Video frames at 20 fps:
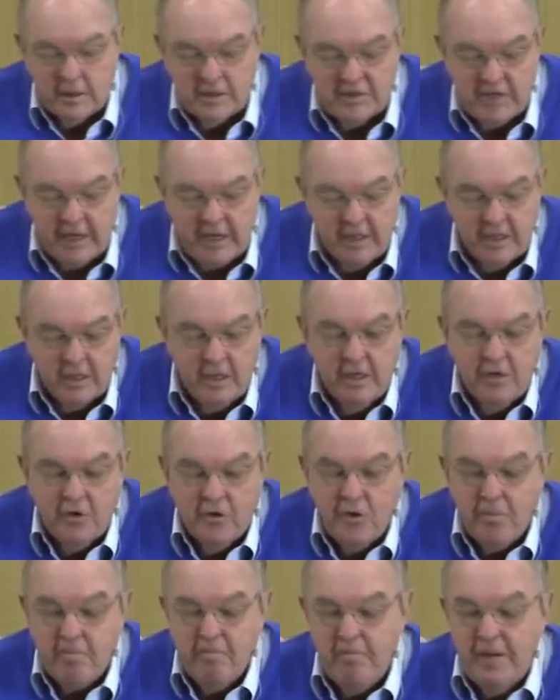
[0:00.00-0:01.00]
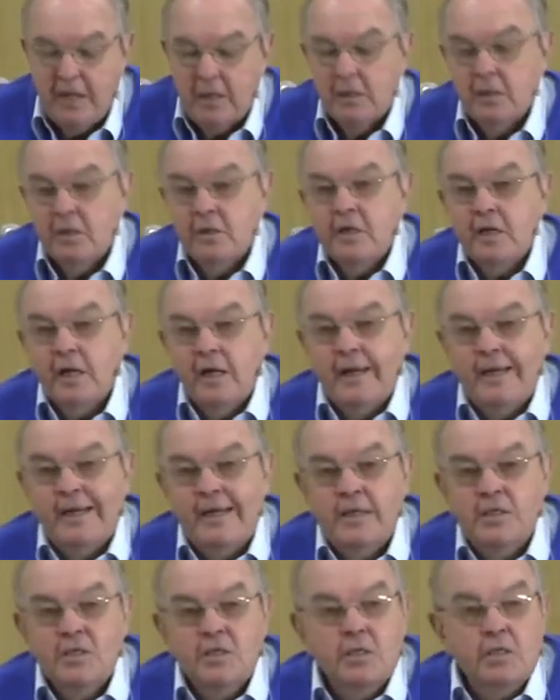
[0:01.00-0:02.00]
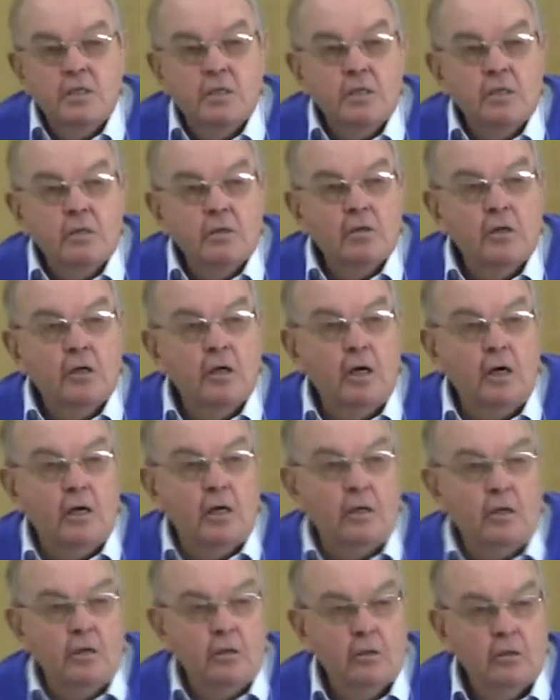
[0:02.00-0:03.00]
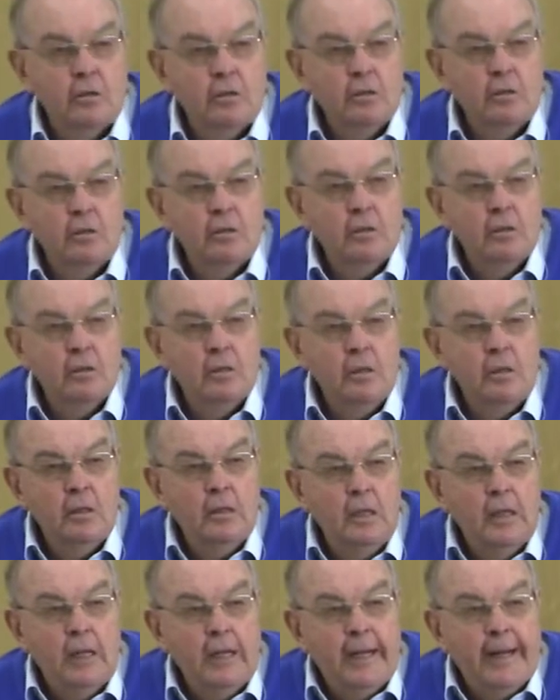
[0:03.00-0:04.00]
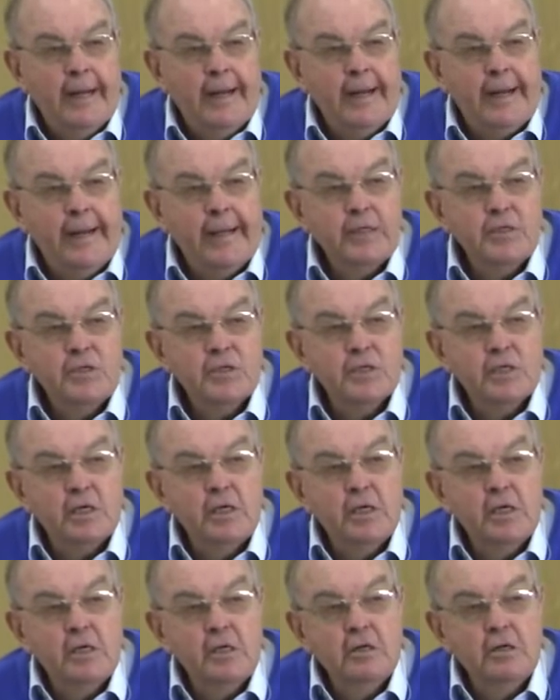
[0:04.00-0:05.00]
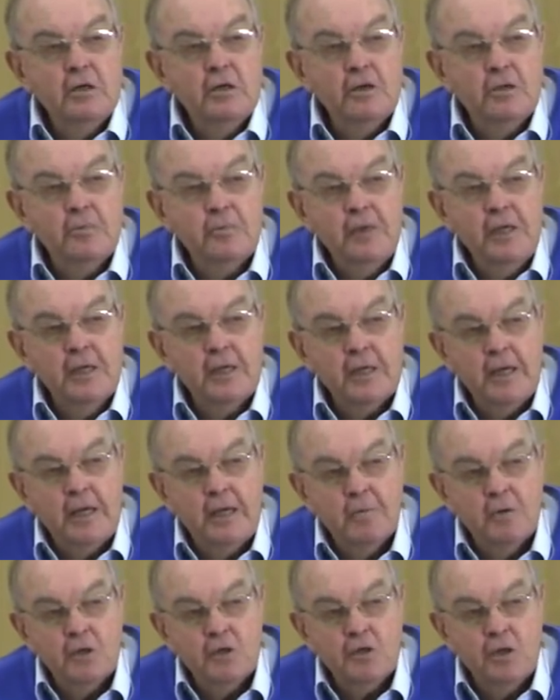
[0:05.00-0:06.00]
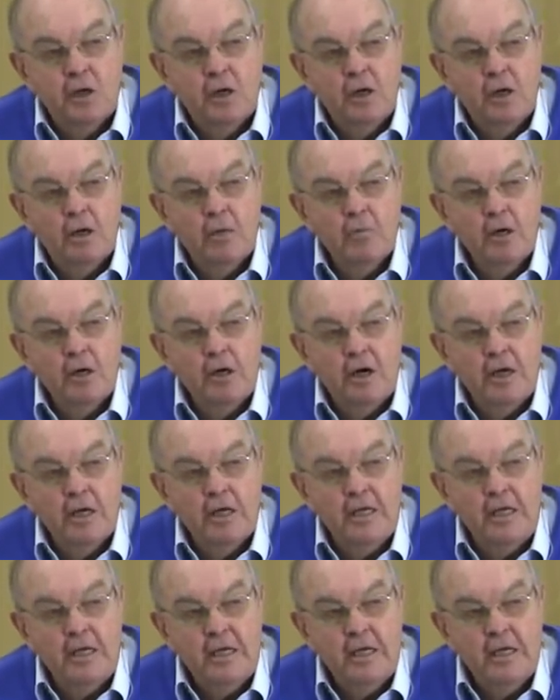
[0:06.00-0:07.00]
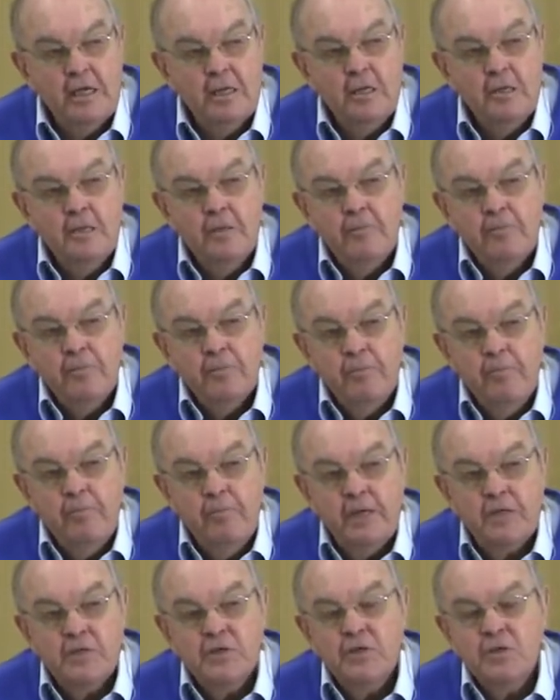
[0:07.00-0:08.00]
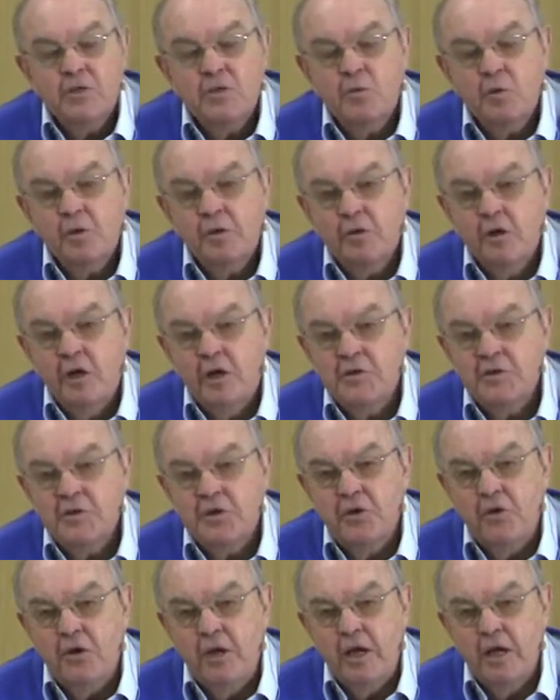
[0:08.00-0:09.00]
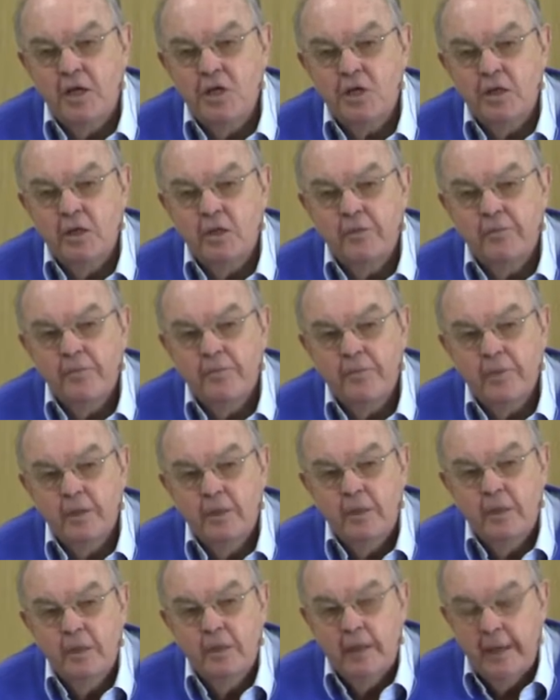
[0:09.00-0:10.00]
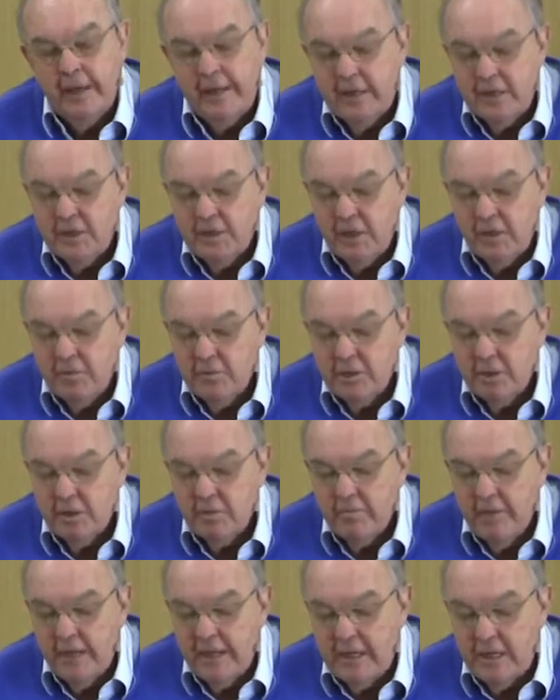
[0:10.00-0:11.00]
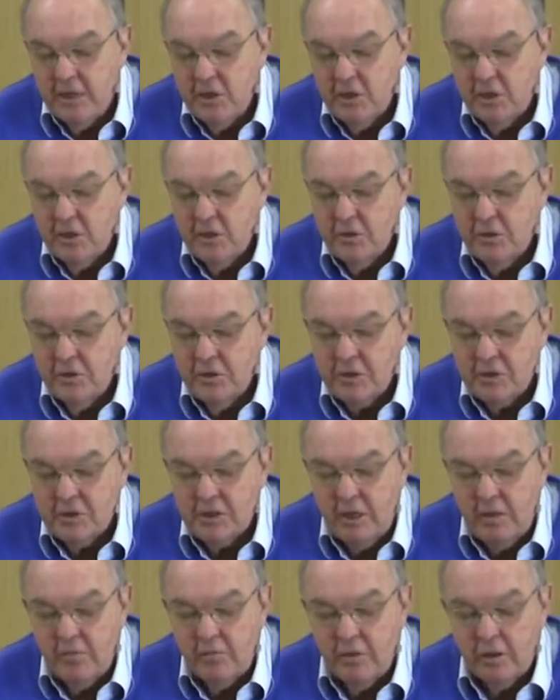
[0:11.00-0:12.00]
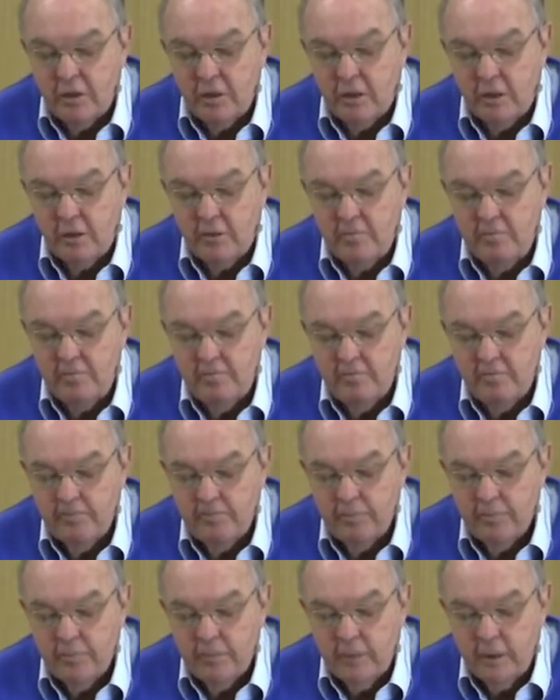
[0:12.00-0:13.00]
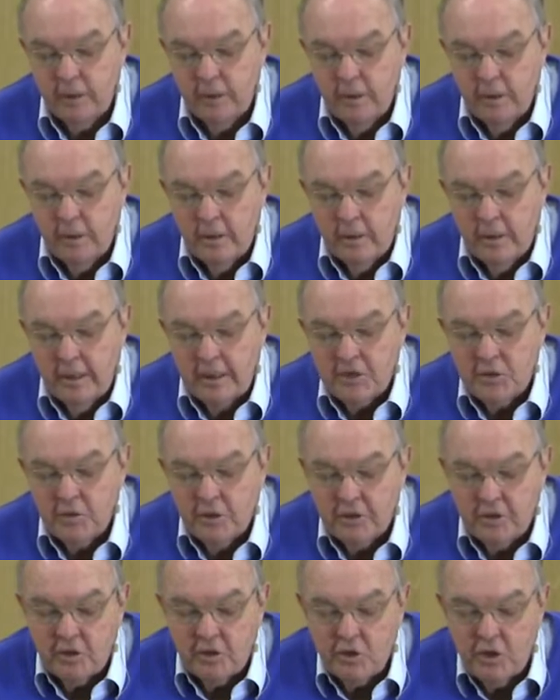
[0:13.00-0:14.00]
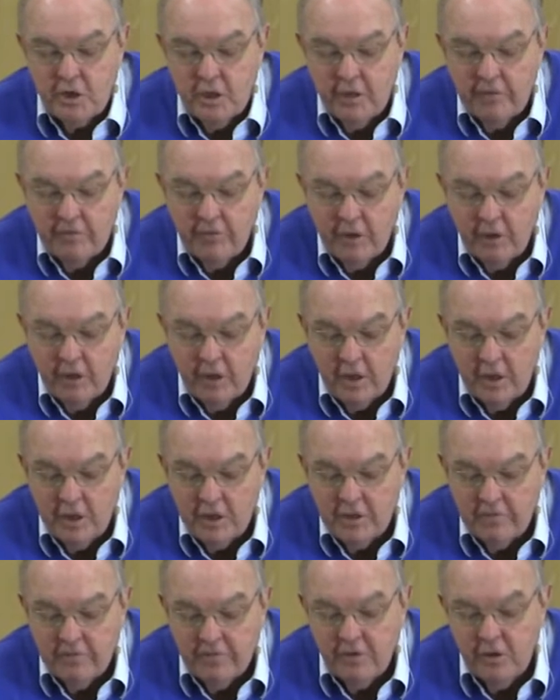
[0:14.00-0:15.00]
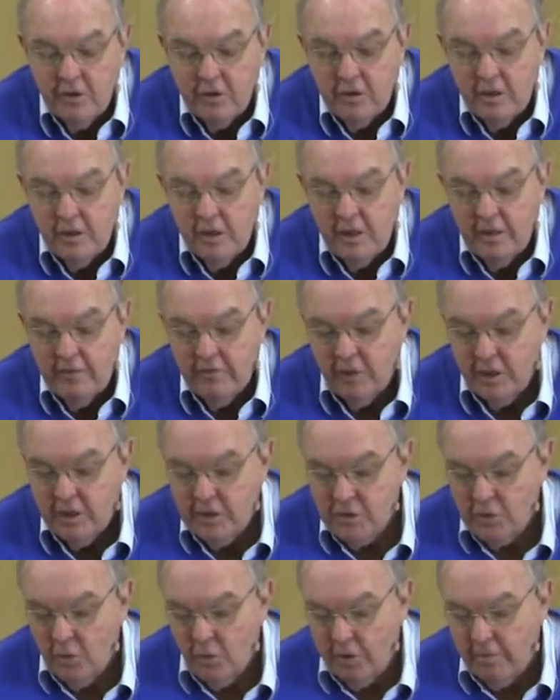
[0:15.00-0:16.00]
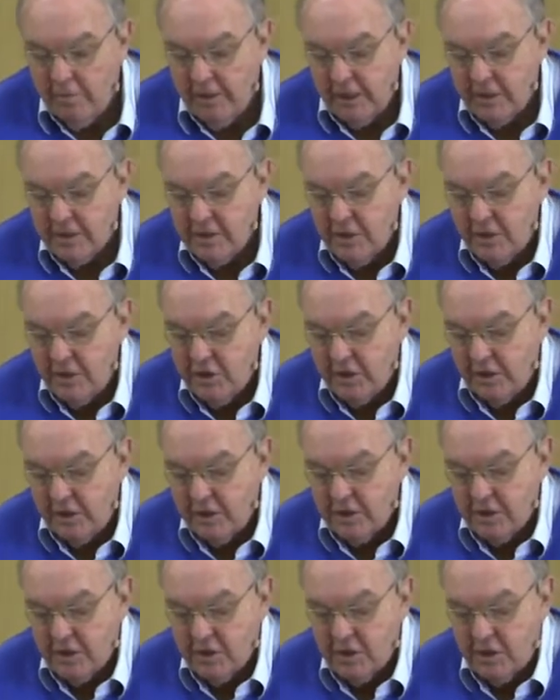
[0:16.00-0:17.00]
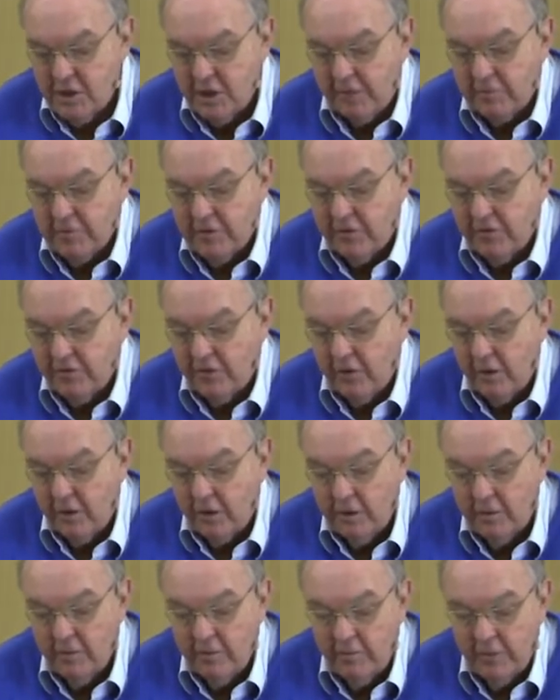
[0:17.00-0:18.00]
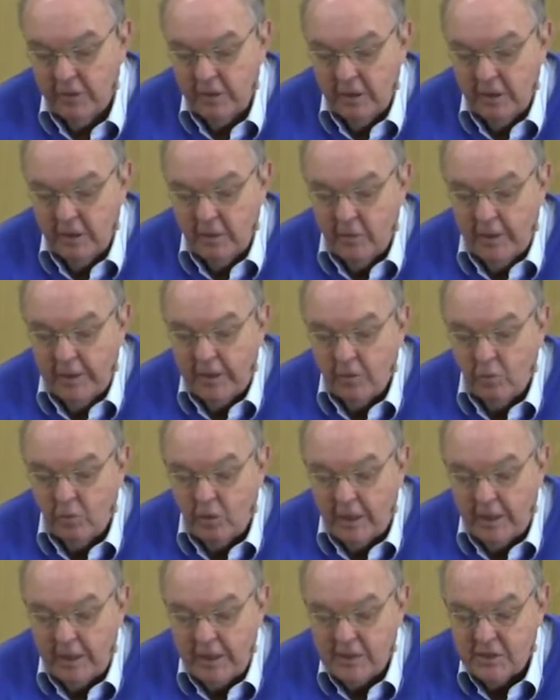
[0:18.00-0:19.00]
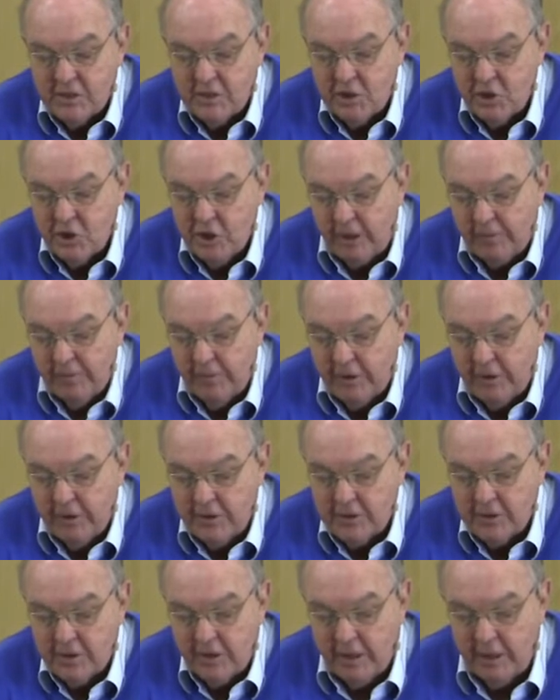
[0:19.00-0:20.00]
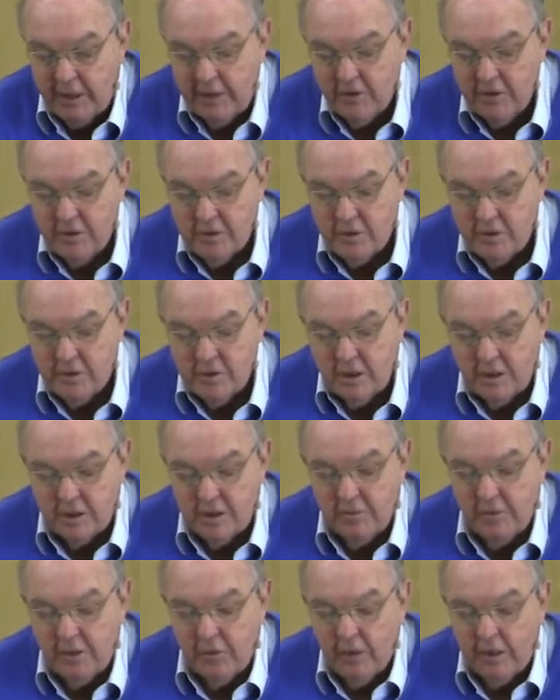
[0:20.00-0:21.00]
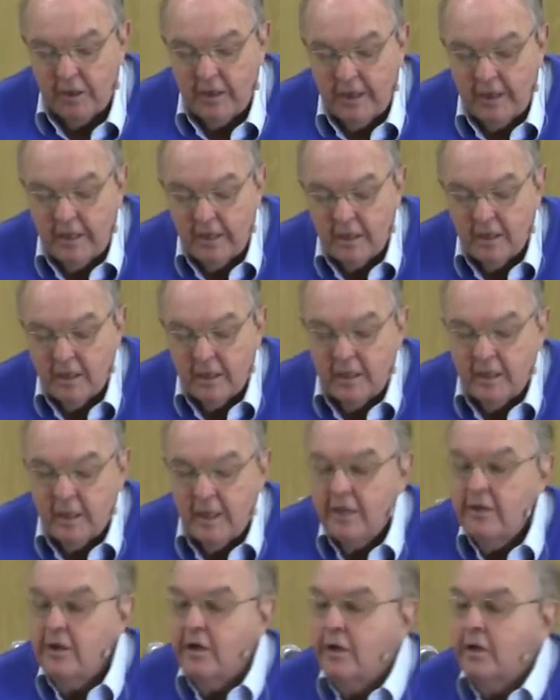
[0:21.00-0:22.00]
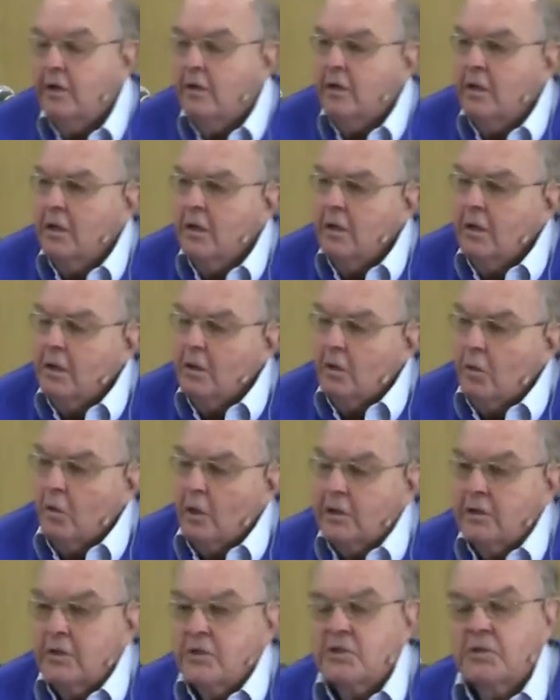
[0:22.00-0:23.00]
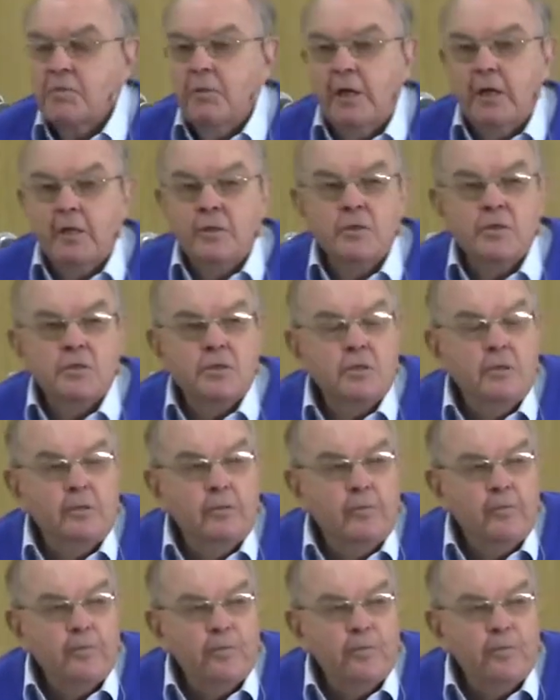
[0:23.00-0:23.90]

Satan rebelled against God. And so, not being able to harm God, he messes with God's creation. And he tempted man to do the same thing. That's the tree of the knowledge of good and evil is all about in Genesis chapter 3. We had a wise chaplain at St. Andrew's who said to me one day, "I think I know what this means."